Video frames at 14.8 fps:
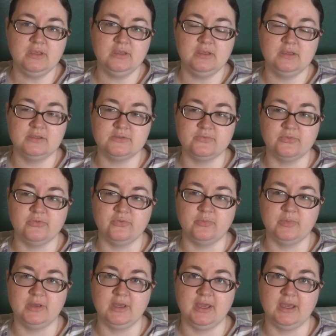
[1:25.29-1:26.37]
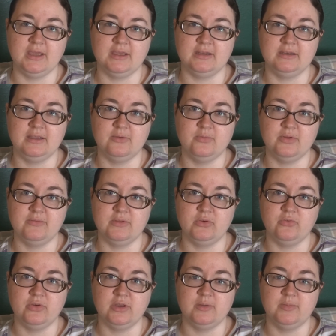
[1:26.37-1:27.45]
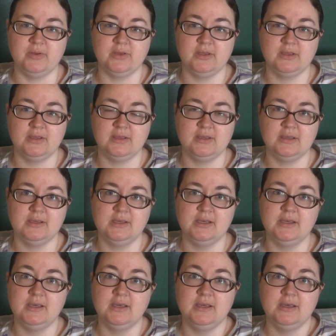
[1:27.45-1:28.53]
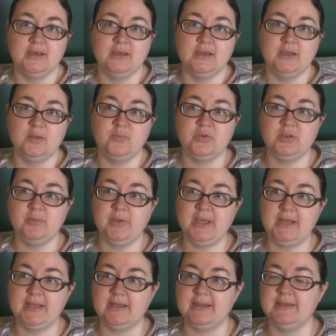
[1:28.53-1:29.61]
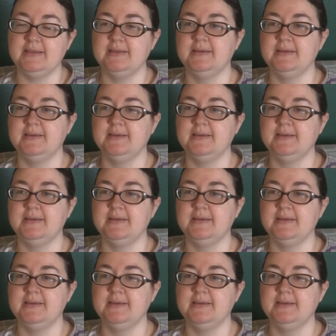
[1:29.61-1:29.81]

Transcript: his room and get rid of the crib and put the bed in.